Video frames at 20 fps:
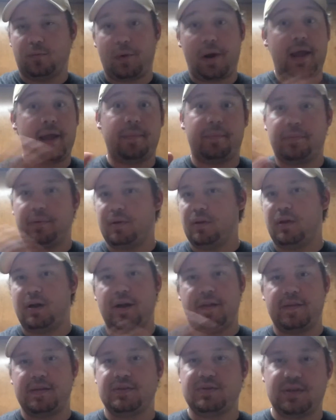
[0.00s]
rape, a
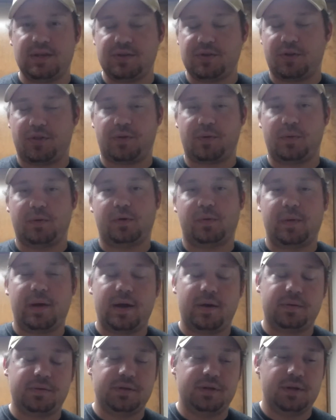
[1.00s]
lot of these things are thrown
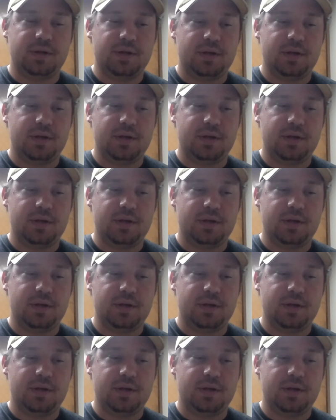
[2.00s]
around.